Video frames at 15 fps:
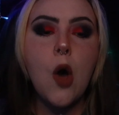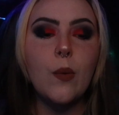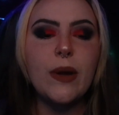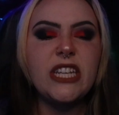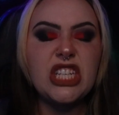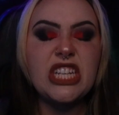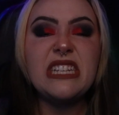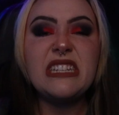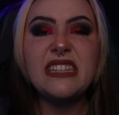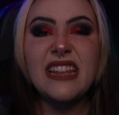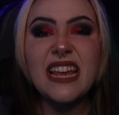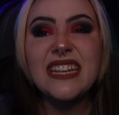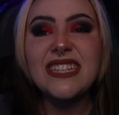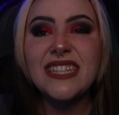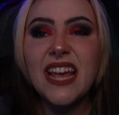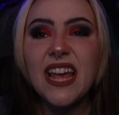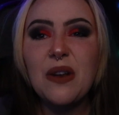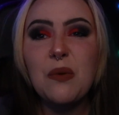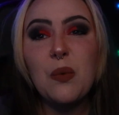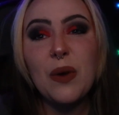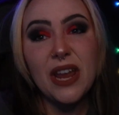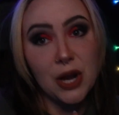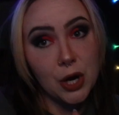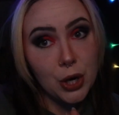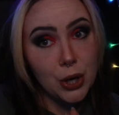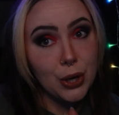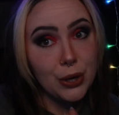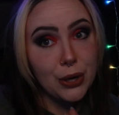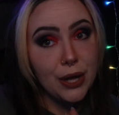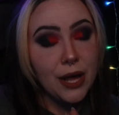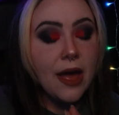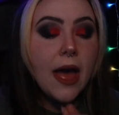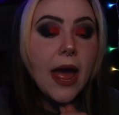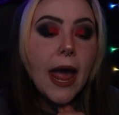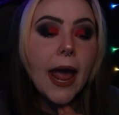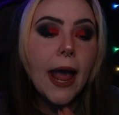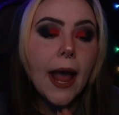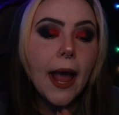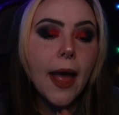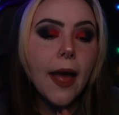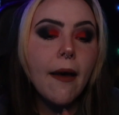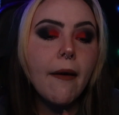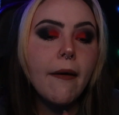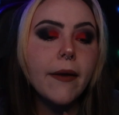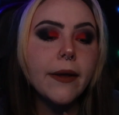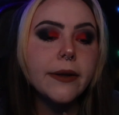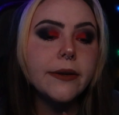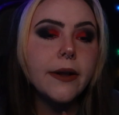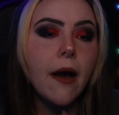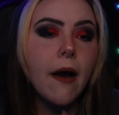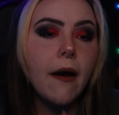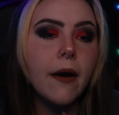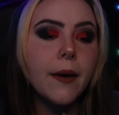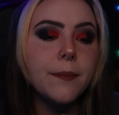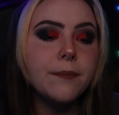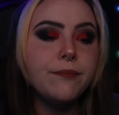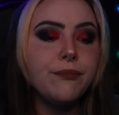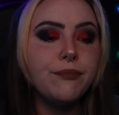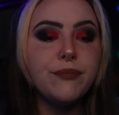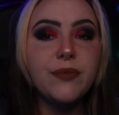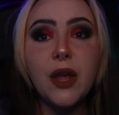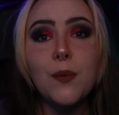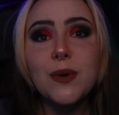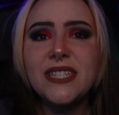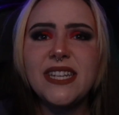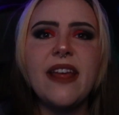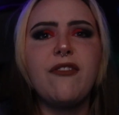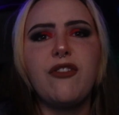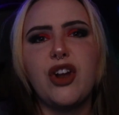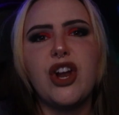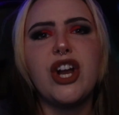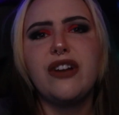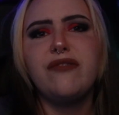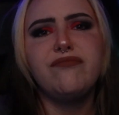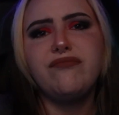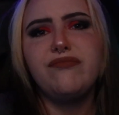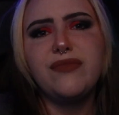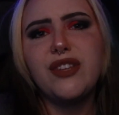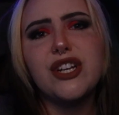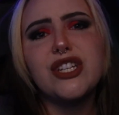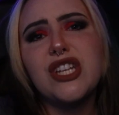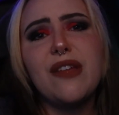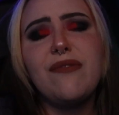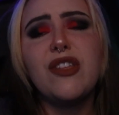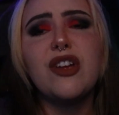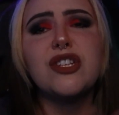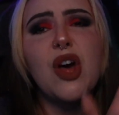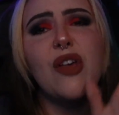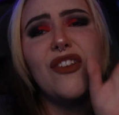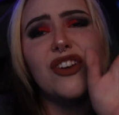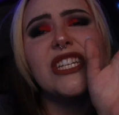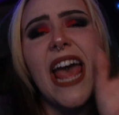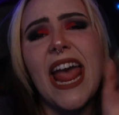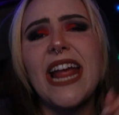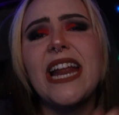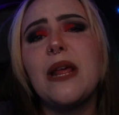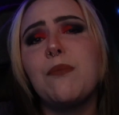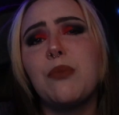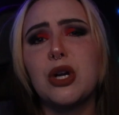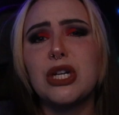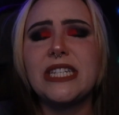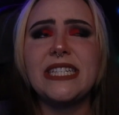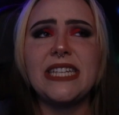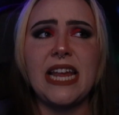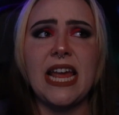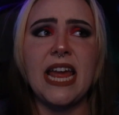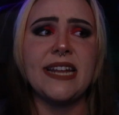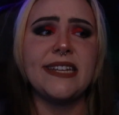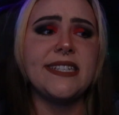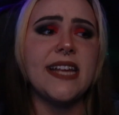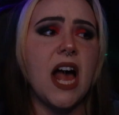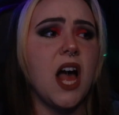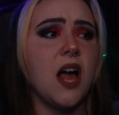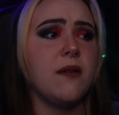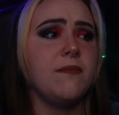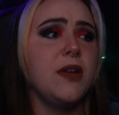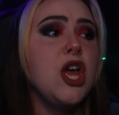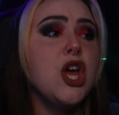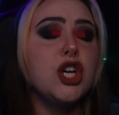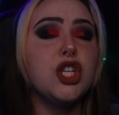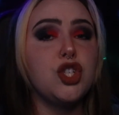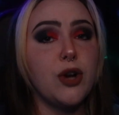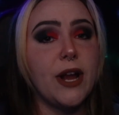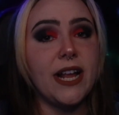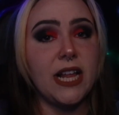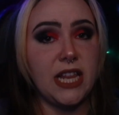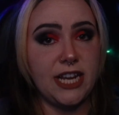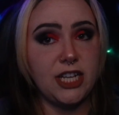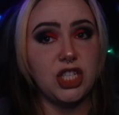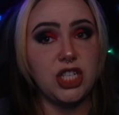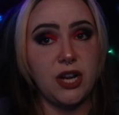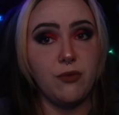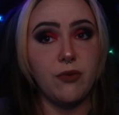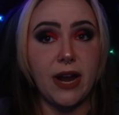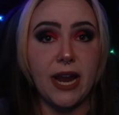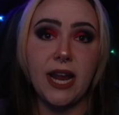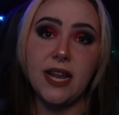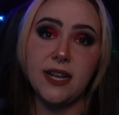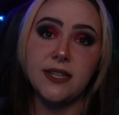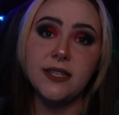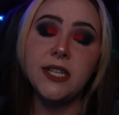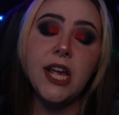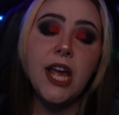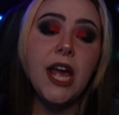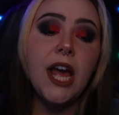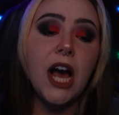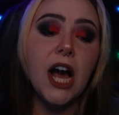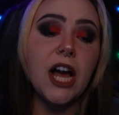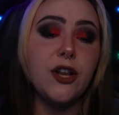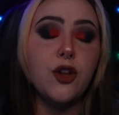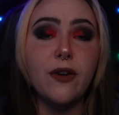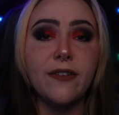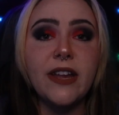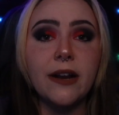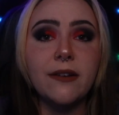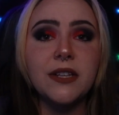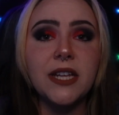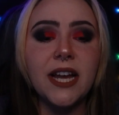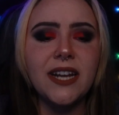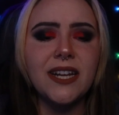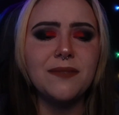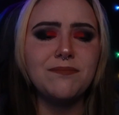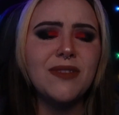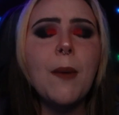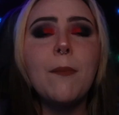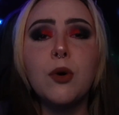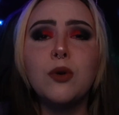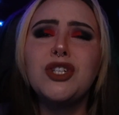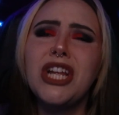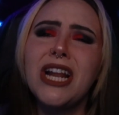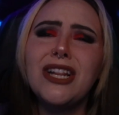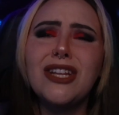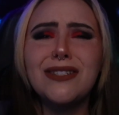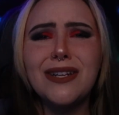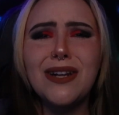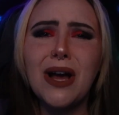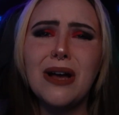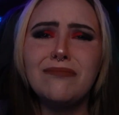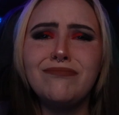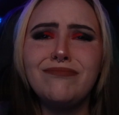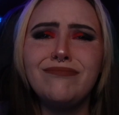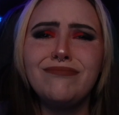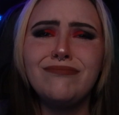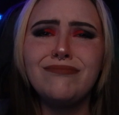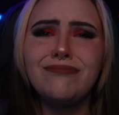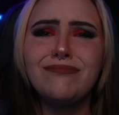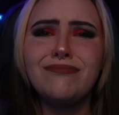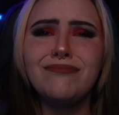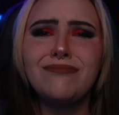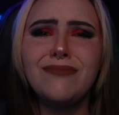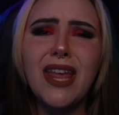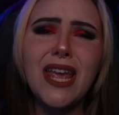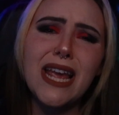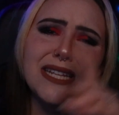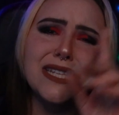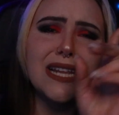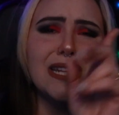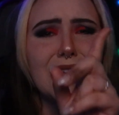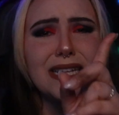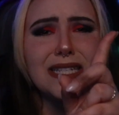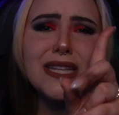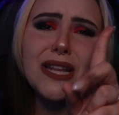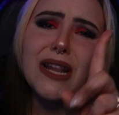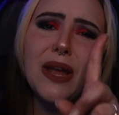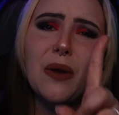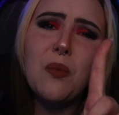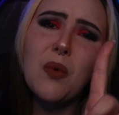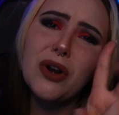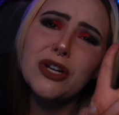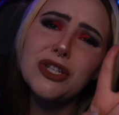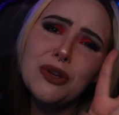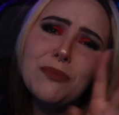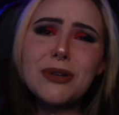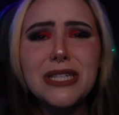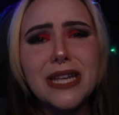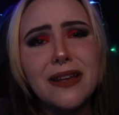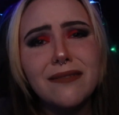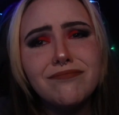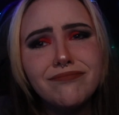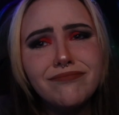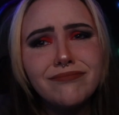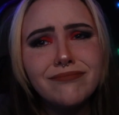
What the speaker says: which is, they said, weird, and there was never, there's 80% strangulation rate in North Carolina. Bullshit, I looked it up. It's less than like 1 or 2%.